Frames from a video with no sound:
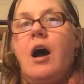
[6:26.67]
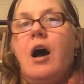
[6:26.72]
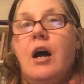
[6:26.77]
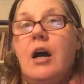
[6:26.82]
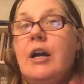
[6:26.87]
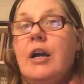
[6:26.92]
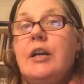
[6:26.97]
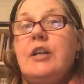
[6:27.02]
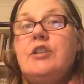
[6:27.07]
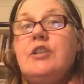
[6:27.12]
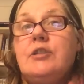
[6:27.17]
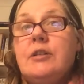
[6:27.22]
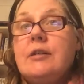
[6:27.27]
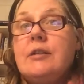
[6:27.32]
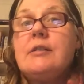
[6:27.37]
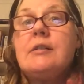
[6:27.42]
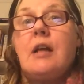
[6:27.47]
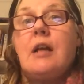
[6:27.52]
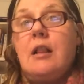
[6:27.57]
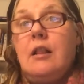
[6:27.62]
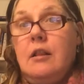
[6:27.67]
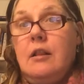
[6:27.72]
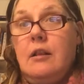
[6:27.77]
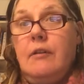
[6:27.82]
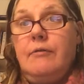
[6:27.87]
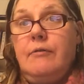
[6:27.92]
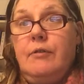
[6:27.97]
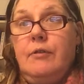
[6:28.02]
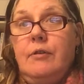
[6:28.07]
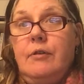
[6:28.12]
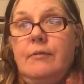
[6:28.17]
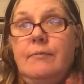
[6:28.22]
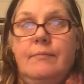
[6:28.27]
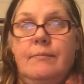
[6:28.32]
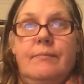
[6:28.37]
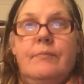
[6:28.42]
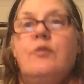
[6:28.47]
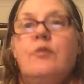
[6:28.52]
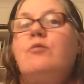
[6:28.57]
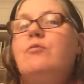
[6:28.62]
I just love her,
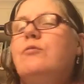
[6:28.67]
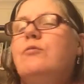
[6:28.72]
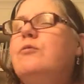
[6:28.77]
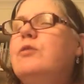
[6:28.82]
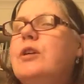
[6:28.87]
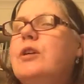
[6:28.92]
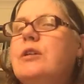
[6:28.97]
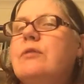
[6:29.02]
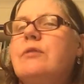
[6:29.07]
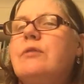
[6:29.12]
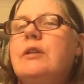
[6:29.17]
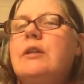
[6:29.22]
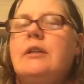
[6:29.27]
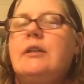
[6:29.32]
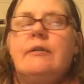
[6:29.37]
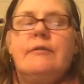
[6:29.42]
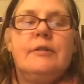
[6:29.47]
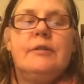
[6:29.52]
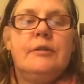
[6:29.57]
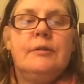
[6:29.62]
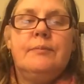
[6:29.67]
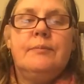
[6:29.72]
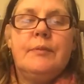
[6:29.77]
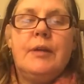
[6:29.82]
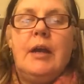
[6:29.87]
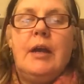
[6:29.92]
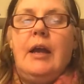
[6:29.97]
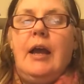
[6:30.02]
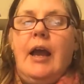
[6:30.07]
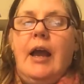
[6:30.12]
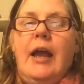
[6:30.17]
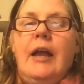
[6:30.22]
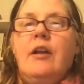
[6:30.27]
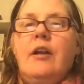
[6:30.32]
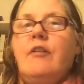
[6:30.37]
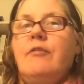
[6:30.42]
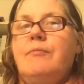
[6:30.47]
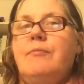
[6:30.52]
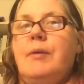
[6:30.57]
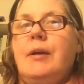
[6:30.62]
really, really love her.
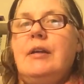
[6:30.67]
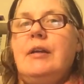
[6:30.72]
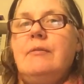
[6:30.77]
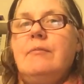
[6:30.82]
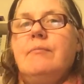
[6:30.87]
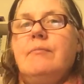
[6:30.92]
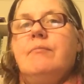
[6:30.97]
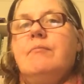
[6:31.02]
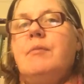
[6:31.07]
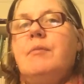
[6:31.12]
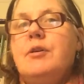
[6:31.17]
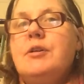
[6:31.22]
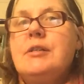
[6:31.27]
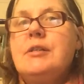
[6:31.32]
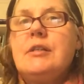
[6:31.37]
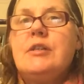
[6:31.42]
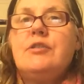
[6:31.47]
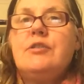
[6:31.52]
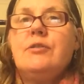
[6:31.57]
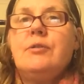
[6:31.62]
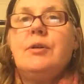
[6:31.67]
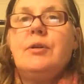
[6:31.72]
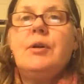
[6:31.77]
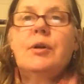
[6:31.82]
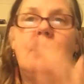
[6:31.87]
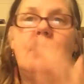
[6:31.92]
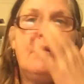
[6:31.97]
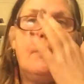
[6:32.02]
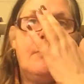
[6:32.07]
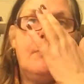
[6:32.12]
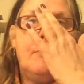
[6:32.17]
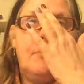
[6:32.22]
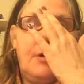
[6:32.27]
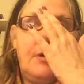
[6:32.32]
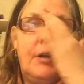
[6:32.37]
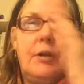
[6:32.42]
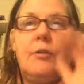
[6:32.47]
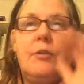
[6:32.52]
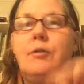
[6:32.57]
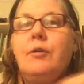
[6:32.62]
And I've been mostly
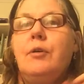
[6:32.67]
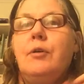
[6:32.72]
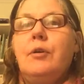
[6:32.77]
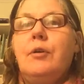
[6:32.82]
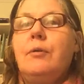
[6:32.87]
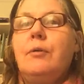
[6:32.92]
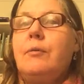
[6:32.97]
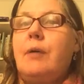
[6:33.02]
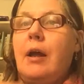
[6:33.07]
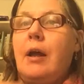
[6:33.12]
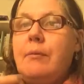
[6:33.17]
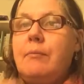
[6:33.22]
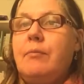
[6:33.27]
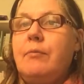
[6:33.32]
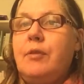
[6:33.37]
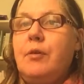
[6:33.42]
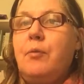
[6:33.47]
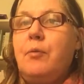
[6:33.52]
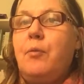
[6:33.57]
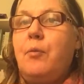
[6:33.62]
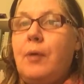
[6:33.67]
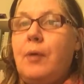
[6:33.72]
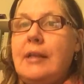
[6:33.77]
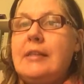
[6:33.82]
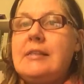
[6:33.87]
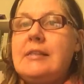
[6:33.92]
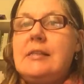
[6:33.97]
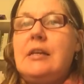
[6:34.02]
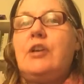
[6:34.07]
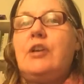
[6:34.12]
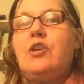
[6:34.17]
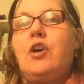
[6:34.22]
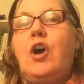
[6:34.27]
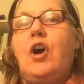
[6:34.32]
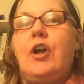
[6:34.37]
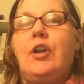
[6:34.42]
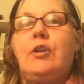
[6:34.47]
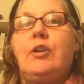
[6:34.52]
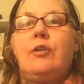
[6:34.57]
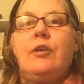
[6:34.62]
working on her at the Wednesday
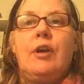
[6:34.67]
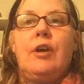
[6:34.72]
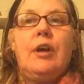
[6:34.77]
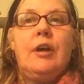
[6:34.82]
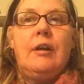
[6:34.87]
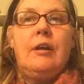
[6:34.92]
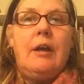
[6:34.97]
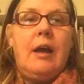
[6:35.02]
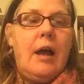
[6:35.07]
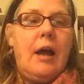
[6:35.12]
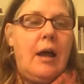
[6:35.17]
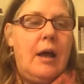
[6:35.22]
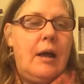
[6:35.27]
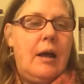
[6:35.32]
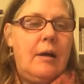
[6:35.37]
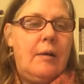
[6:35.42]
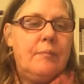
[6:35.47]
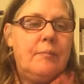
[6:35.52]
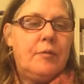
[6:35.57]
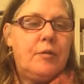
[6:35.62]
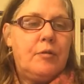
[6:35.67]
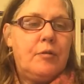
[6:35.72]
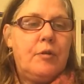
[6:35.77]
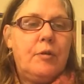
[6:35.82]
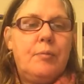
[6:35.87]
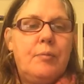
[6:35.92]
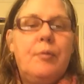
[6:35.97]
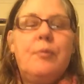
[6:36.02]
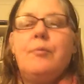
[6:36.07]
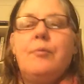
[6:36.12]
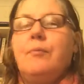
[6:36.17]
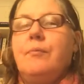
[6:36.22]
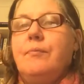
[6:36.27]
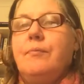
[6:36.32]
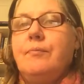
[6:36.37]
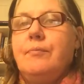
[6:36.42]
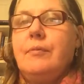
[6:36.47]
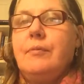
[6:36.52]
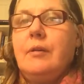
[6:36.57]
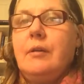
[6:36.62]
night group
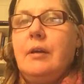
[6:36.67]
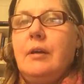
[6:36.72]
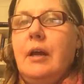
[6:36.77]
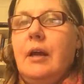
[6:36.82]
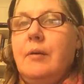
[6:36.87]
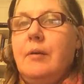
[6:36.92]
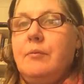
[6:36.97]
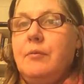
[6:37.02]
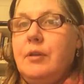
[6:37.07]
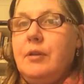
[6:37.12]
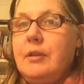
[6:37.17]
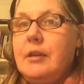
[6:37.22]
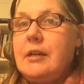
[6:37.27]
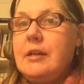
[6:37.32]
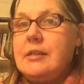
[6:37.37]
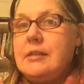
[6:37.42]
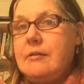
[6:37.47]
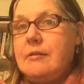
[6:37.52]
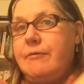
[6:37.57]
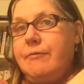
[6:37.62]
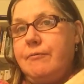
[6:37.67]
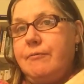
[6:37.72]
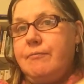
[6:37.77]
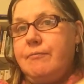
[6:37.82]
with the